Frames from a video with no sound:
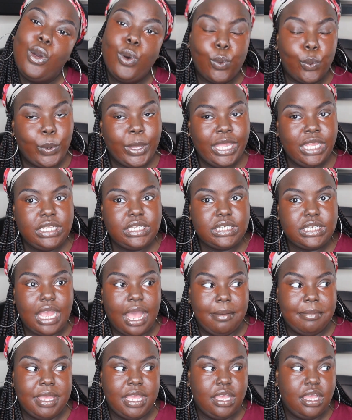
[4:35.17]
which,
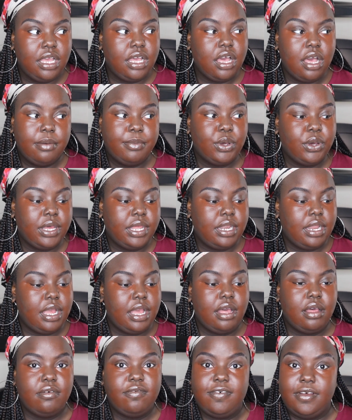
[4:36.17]
I mean, come on now.